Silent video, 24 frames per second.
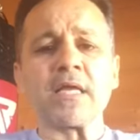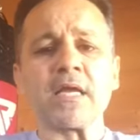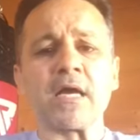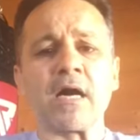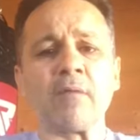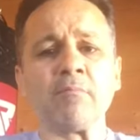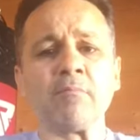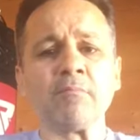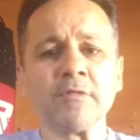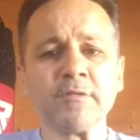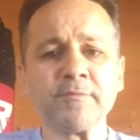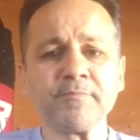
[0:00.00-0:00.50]

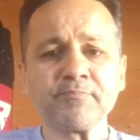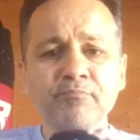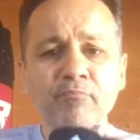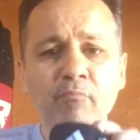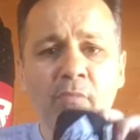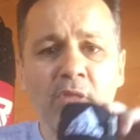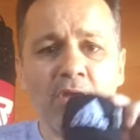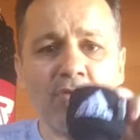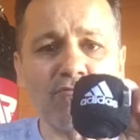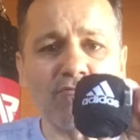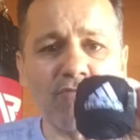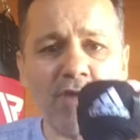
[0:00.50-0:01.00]
come
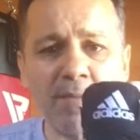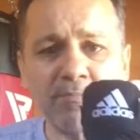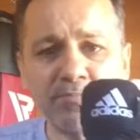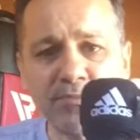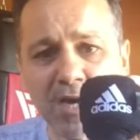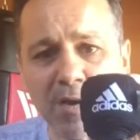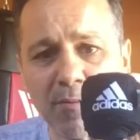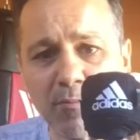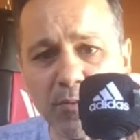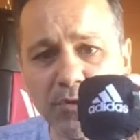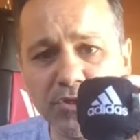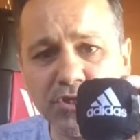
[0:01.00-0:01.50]
wrapped
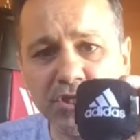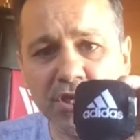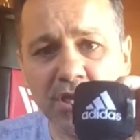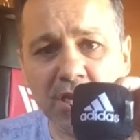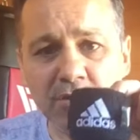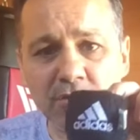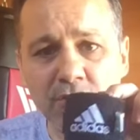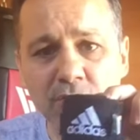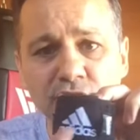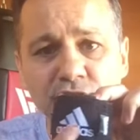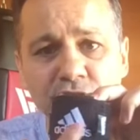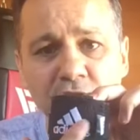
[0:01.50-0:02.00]
up with your
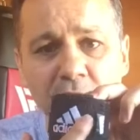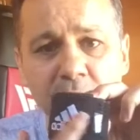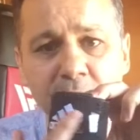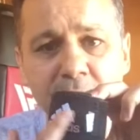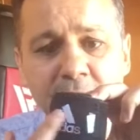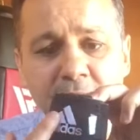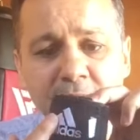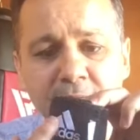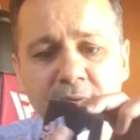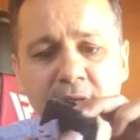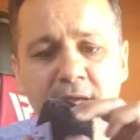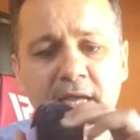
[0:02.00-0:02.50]
logo
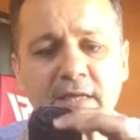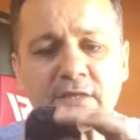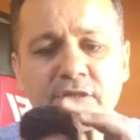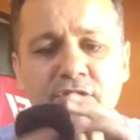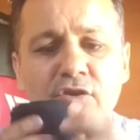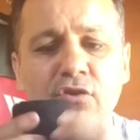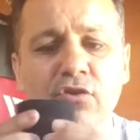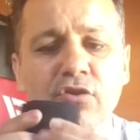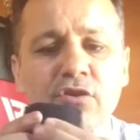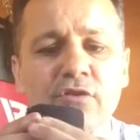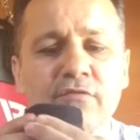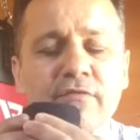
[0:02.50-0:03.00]
showing, and you've
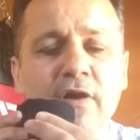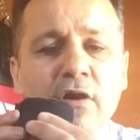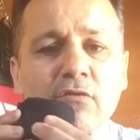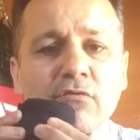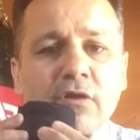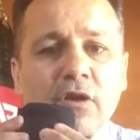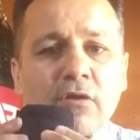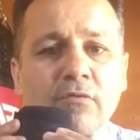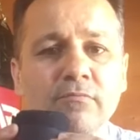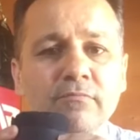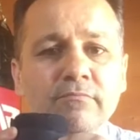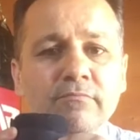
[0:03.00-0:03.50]
got your
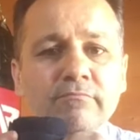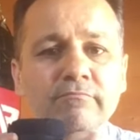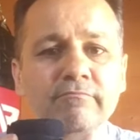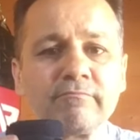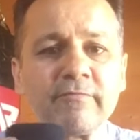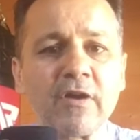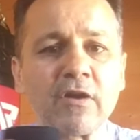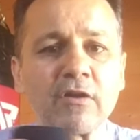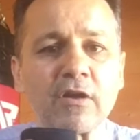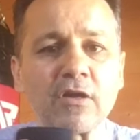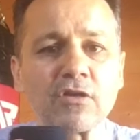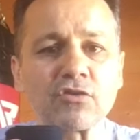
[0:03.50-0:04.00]
Velcro
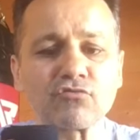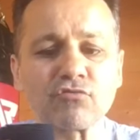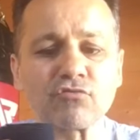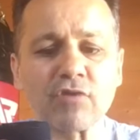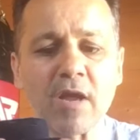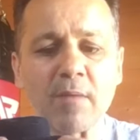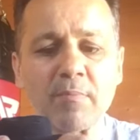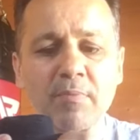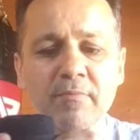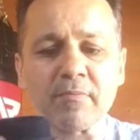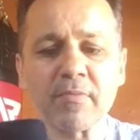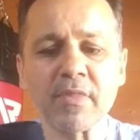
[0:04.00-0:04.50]
strap.